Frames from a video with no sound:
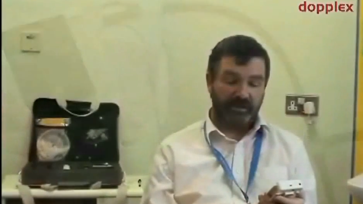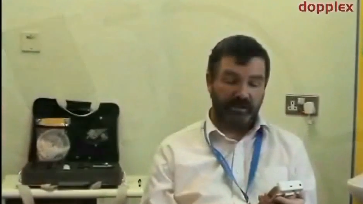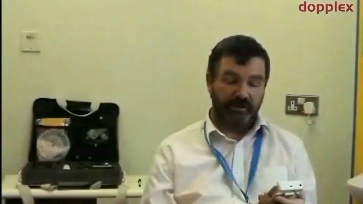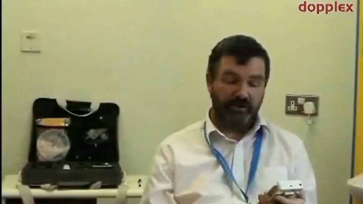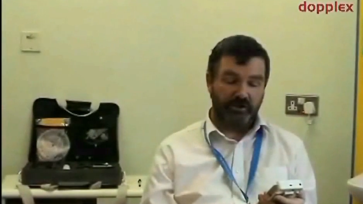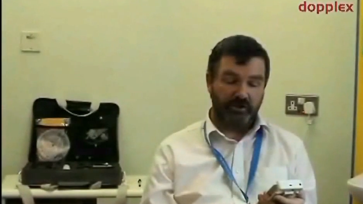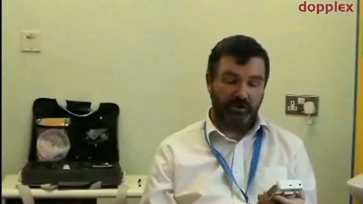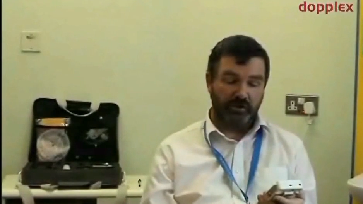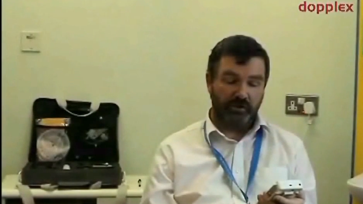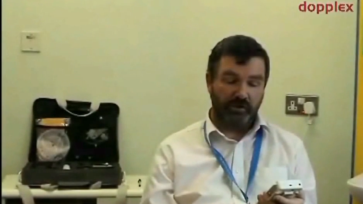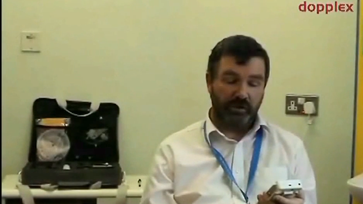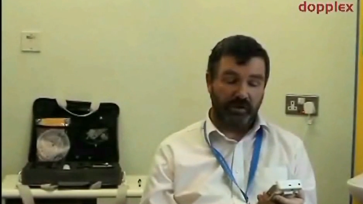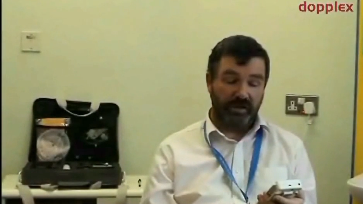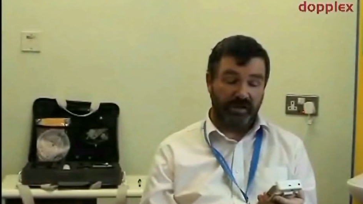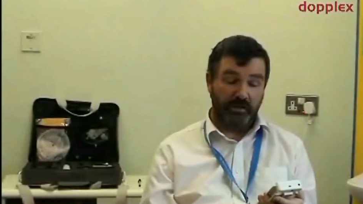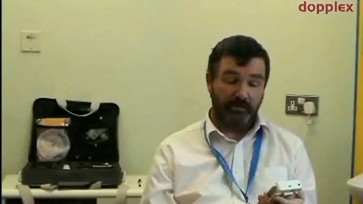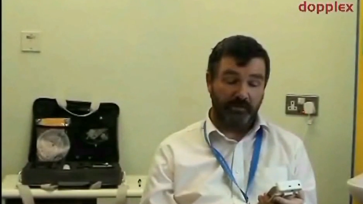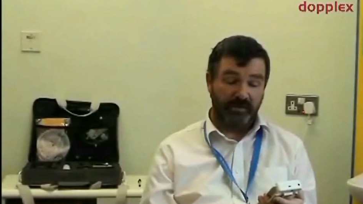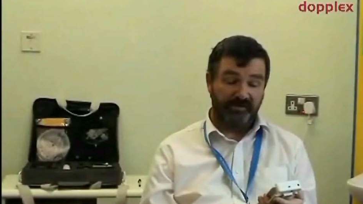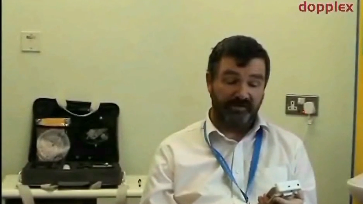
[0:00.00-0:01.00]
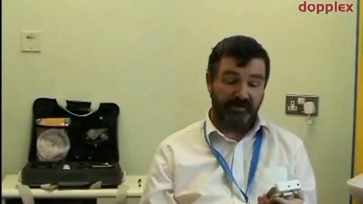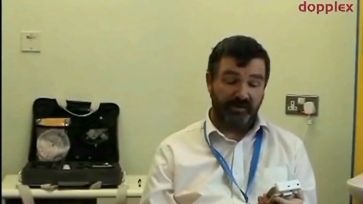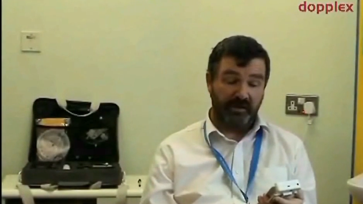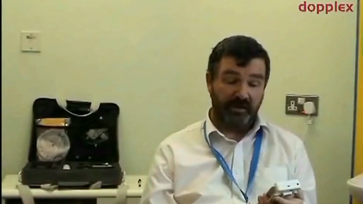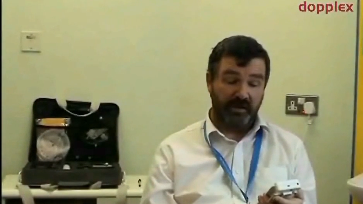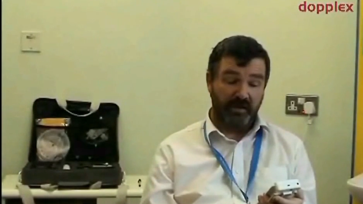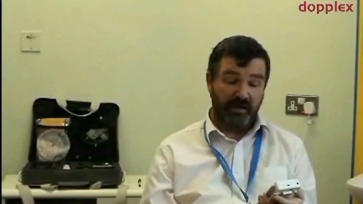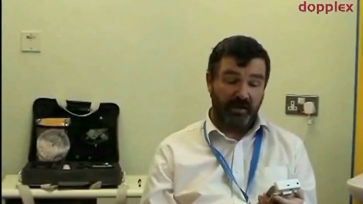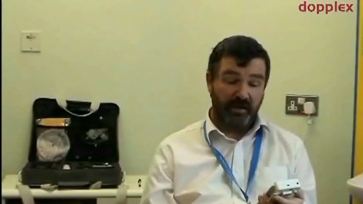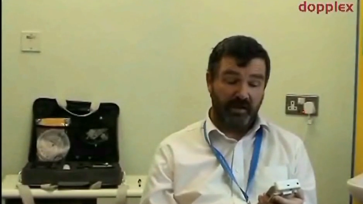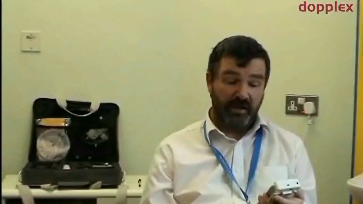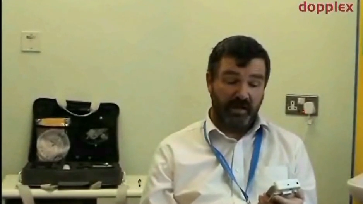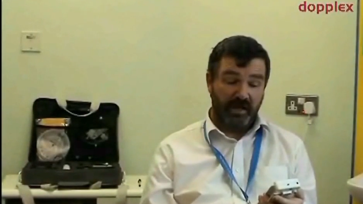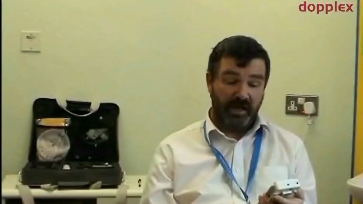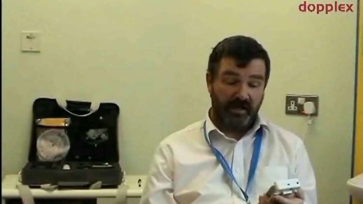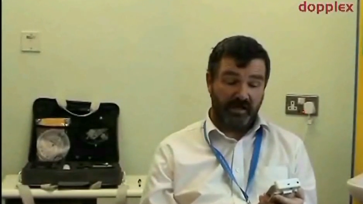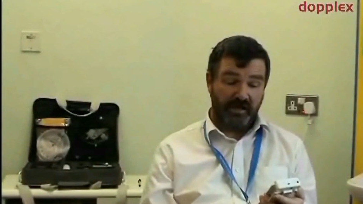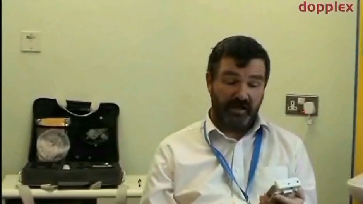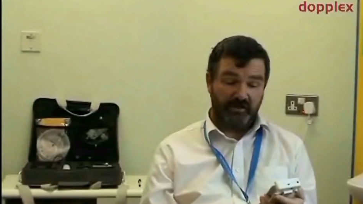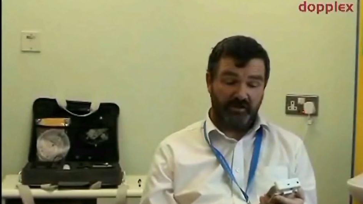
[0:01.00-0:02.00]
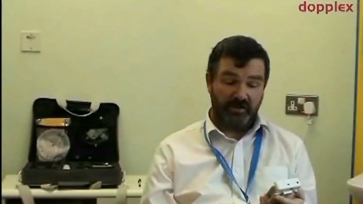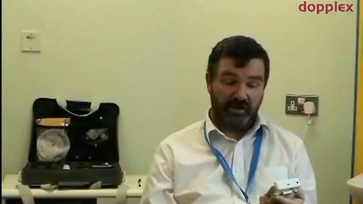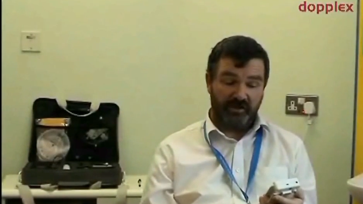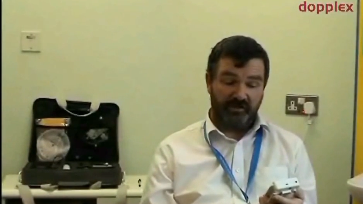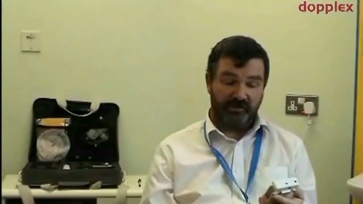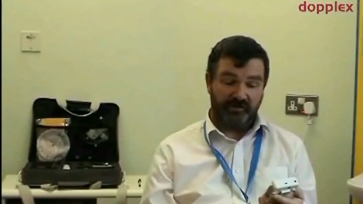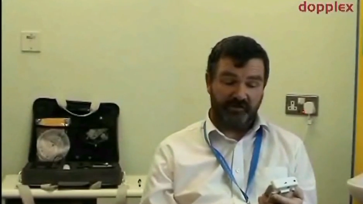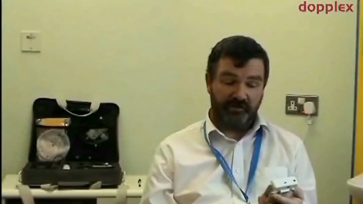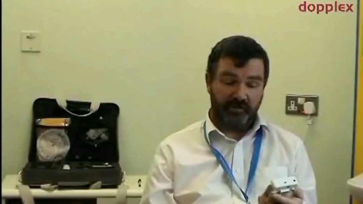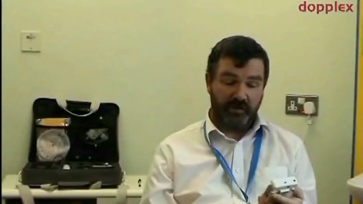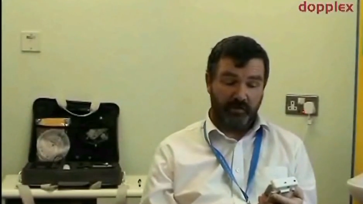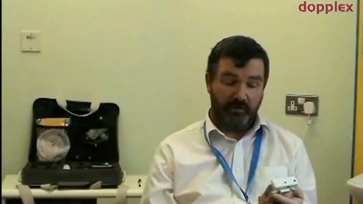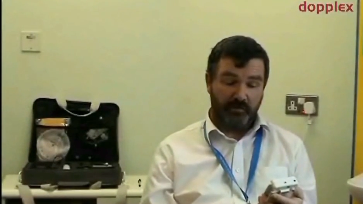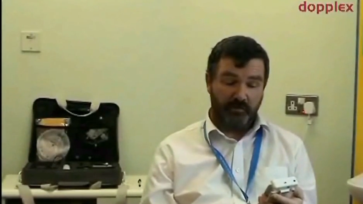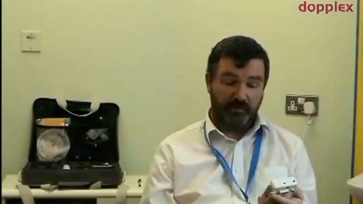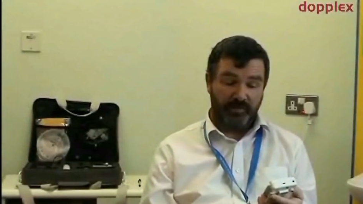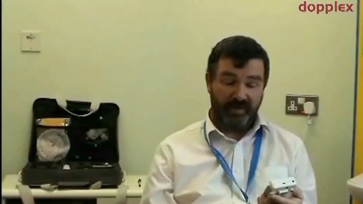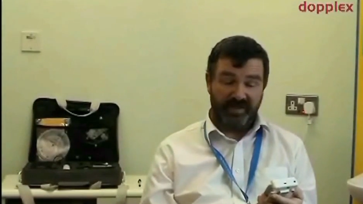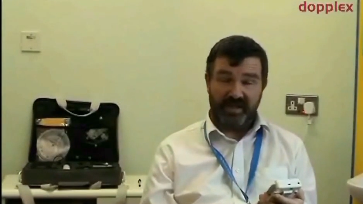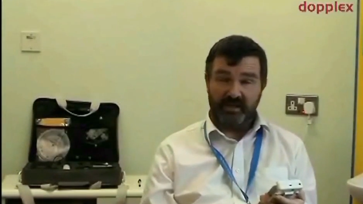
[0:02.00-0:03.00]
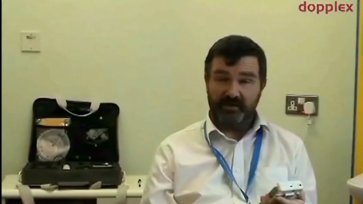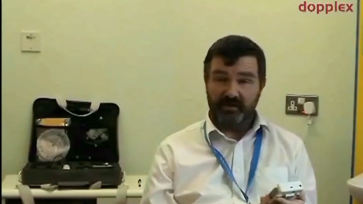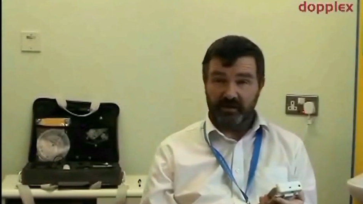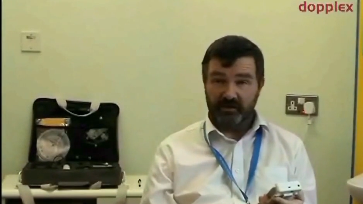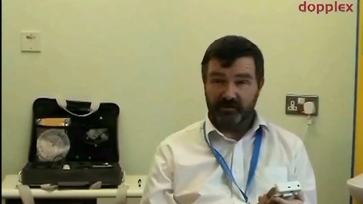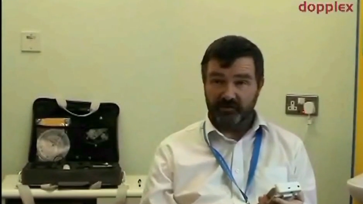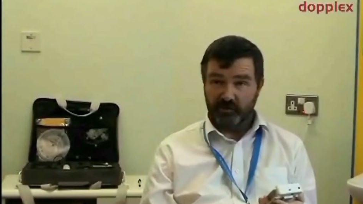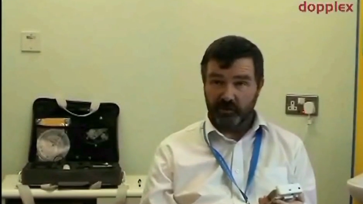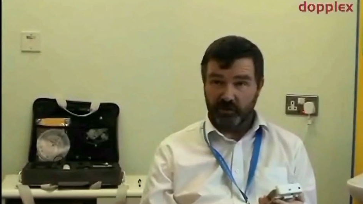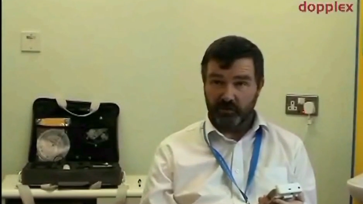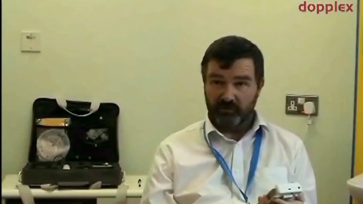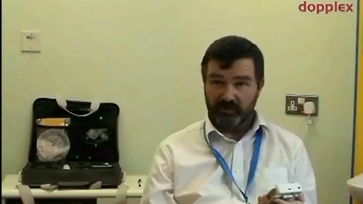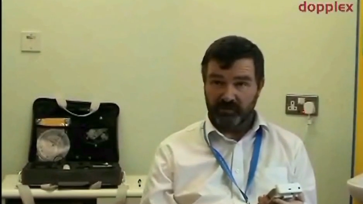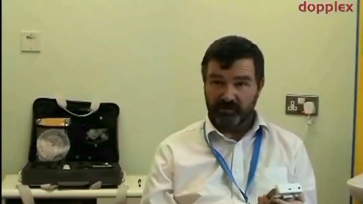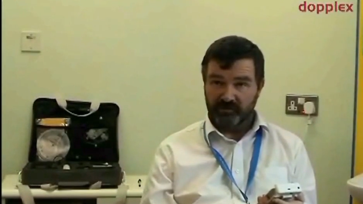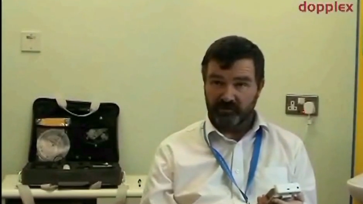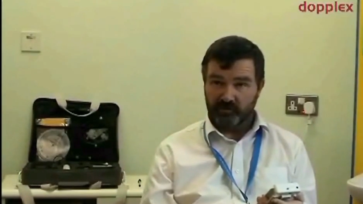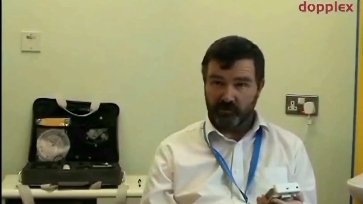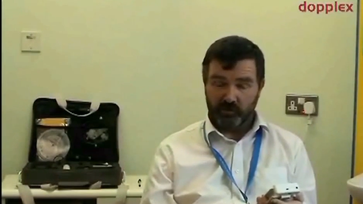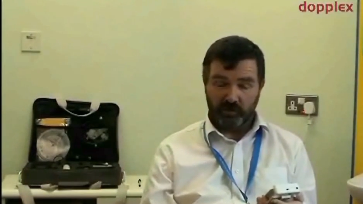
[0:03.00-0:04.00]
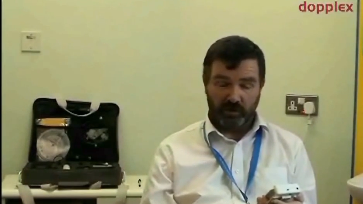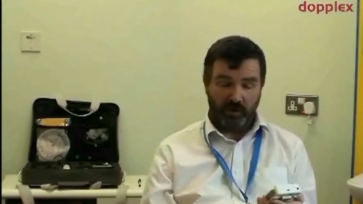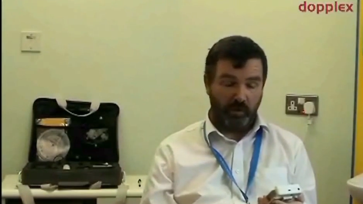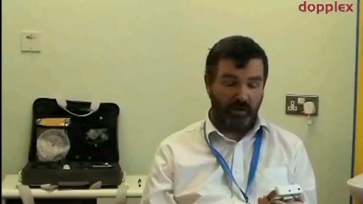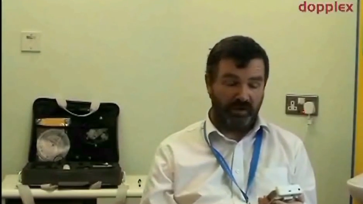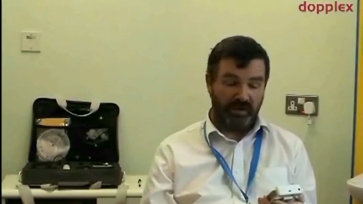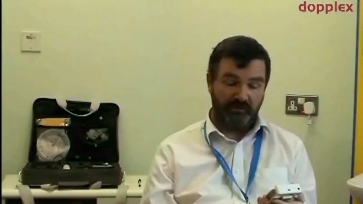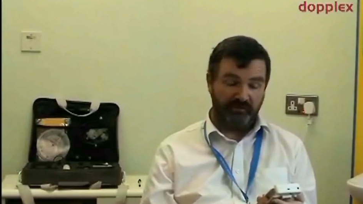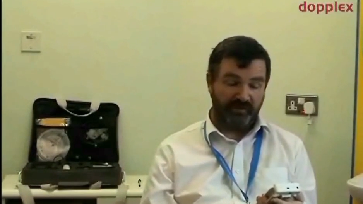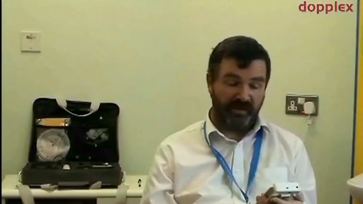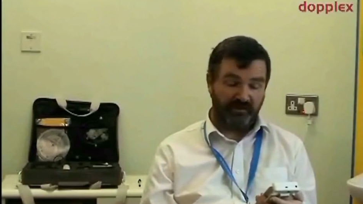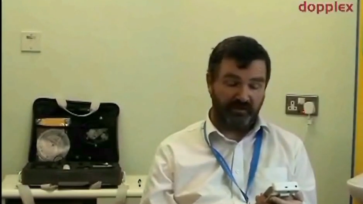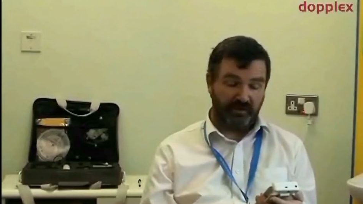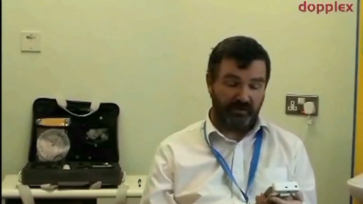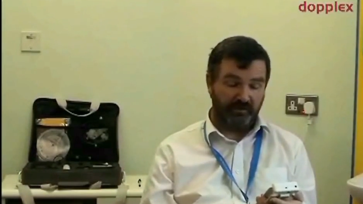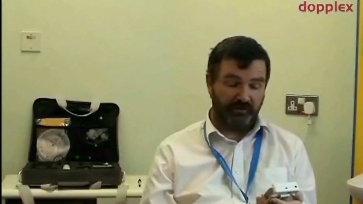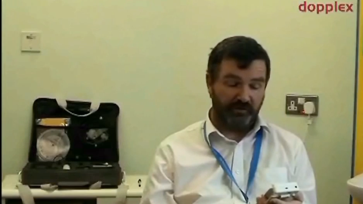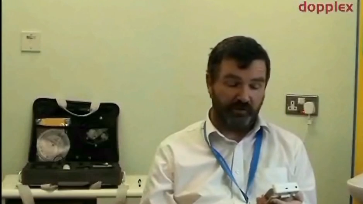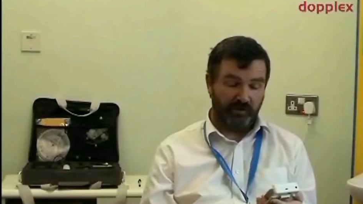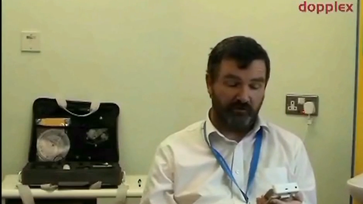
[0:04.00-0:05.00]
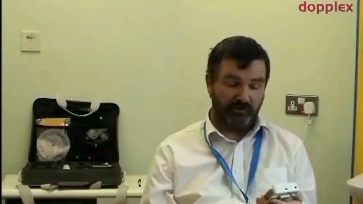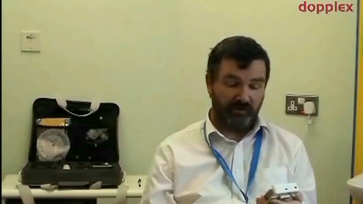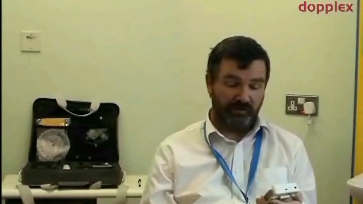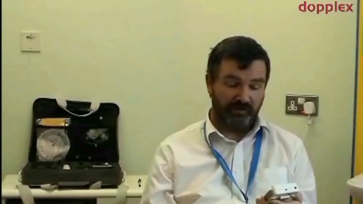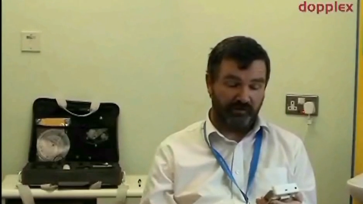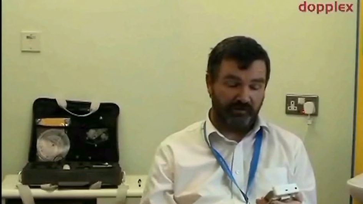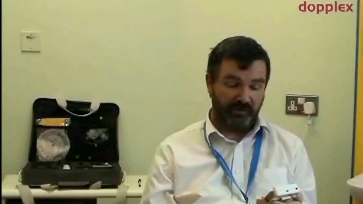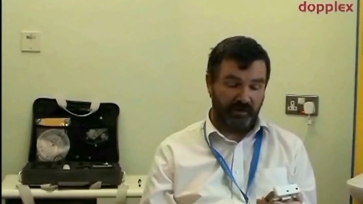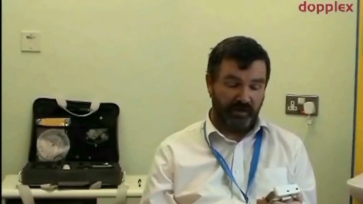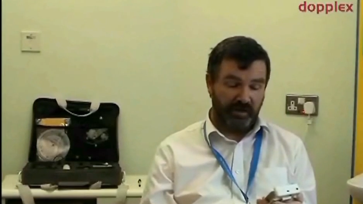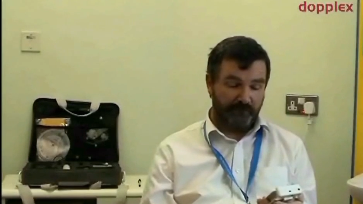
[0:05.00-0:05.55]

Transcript: clinician in a busy N H S P A D service or lower limb vascular service,